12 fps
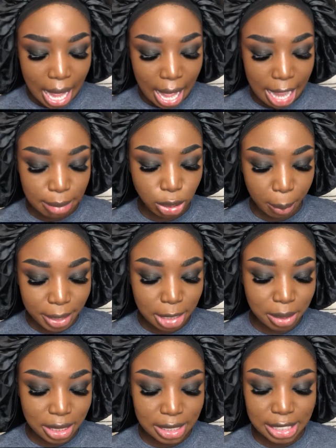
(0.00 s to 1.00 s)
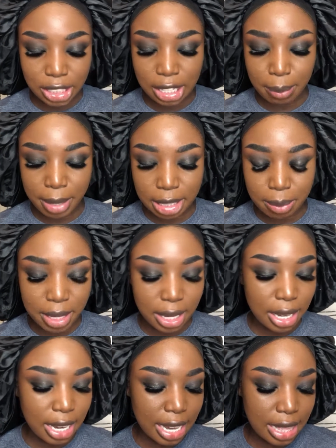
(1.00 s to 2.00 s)
So I picked up the concealer, and I picked up
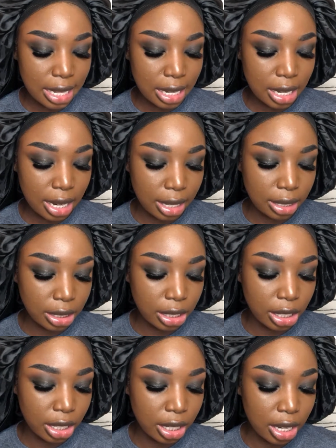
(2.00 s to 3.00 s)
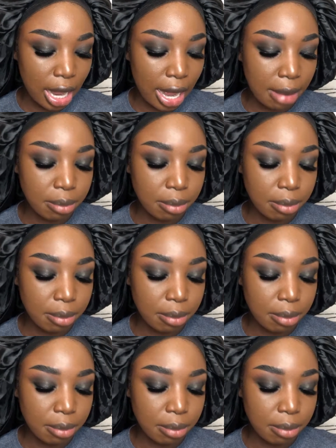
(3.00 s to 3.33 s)
it in the color